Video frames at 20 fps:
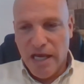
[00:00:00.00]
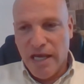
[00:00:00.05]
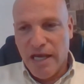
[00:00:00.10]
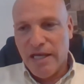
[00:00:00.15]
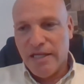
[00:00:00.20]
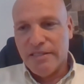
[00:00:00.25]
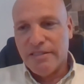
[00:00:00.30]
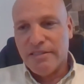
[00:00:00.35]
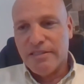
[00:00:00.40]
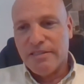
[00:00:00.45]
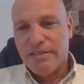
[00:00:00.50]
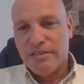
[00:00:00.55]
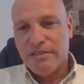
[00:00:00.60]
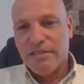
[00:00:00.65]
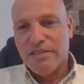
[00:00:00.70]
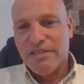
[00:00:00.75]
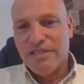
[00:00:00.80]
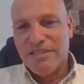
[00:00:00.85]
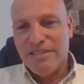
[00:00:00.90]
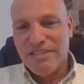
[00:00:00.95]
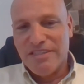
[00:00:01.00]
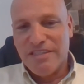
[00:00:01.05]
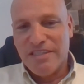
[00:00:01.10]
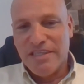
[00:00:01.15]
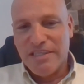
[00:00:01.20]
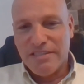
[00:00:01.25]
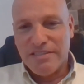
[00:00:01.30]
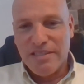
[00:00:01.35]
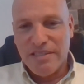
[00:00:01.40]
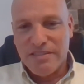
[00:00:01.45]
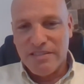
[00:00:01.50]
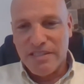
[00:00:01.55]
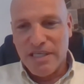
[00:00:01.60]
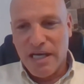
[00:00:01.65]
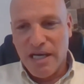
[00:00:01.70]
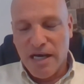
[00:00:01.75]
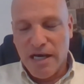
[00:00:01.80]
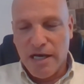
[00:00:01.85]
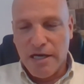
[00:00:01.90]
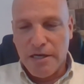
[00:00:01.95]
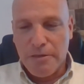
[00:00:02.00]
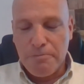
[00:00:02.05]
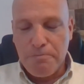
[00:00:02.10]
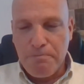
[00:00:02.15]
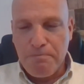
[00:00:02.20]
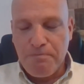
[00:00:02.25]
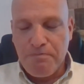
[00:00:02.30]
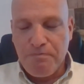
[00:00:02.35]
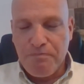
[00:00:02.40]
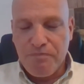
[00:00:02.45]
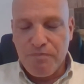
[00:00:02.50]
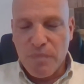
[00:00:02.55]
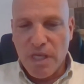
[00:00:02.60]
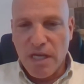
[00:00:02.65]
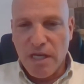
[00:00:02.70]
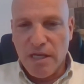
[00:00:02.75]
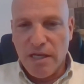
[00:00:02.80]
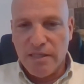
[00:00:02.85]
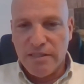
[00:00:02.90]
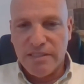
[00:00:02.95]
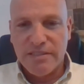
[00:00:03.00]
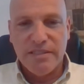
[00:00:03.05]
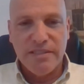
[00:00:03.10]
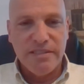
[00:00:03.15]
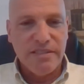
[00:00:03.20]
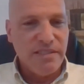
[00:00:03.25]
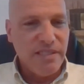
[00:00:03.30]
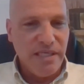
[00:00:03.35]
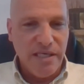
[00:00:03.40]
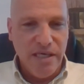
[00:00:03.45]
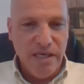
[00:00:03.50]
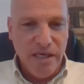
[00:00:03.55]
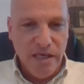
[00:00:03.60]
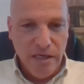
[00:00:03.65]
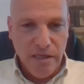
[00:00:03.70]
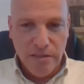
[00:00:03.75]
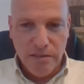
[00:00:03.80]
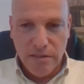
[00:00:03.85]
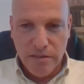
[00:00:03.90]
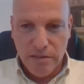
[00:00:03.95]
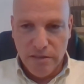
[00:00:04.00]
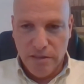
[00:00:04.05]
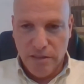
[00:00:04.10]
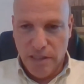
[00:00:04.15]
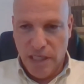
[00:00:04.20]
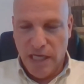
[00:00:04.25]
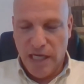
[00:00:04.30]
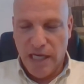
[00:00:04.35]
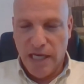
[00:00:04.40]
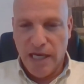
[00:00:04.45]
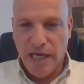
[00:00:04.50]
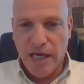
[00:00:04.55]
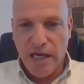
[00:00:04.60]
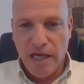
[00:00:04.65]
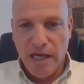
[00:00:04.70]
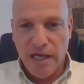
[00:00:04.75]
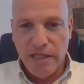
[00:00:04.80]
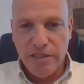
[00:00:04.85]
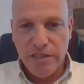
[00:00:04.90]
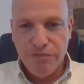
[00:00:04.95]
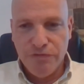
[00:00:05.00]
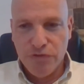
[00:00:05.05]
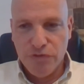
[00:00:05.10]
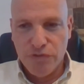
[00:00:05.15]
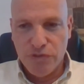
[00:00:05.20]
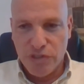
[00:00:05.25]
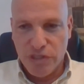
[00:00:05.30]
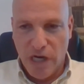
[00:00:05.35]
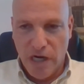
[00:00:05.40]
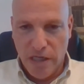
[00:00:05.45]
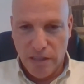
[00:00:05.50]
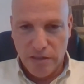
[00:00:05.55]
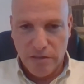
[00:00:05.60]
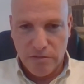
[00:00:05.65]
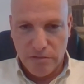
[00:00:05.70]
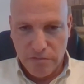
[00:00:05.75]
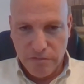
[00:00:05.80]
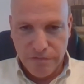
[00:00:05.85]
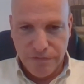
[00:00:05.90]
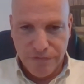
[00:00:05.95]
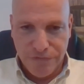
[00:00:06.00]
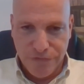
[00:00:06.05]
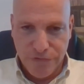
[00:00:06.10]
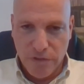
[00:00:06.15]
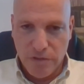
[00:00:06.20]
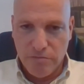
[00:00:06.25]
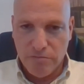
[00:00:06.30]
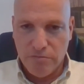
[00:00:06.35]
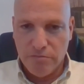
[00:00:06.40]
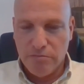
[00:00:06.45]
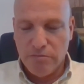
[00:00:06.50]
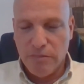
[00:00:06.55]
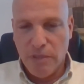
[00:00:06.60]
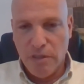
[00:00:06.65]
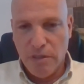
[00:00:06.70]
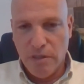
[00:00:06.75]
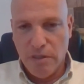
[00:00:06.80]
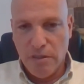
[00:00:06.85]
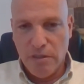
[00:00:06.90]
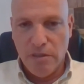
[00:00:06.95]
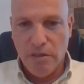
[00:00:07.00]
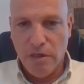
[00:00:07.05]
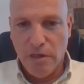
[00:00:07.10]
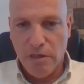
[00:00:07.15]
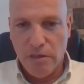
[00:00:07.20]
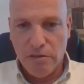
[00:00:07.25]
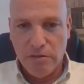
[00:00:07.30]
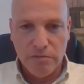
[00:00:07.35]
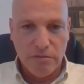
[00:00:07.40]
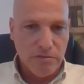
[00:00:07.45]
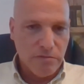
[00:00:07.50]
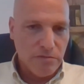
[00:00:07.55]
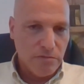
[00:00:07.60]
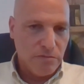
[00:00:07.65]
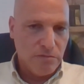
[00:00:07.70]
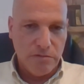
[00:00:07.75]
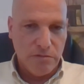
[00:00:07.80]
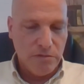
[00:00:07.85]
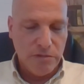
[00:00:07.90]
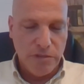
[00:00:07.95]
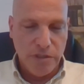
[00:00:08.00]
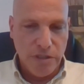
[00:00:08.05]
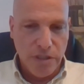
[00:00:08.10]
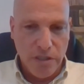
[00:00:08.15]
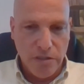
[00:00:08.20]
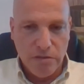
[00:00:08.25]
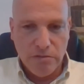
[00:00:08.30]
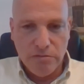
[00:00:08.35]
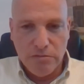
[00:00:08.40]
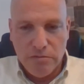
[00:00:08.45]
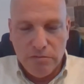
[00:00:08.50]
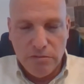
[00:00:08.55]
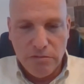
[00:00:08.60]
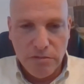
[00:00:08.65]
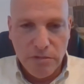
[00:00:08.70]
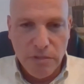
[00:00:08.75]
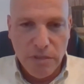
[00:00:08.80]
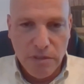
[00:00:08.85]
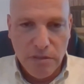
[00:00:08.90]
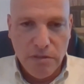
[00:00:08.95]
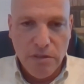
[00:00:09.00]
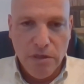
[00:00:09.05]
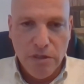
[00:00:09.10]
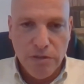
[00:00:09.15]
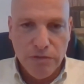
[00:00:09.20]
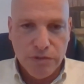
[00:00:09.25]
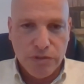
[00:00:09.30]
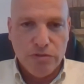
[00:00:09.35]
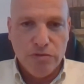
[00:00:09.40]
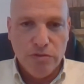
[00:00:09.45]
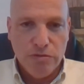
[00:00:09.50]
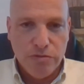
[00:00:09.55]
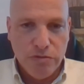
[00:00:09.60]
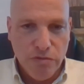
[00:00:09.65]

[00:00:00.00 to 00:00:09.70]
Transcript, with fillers: and this is uh, this is the key. Uh, and if you start from low, you know, low school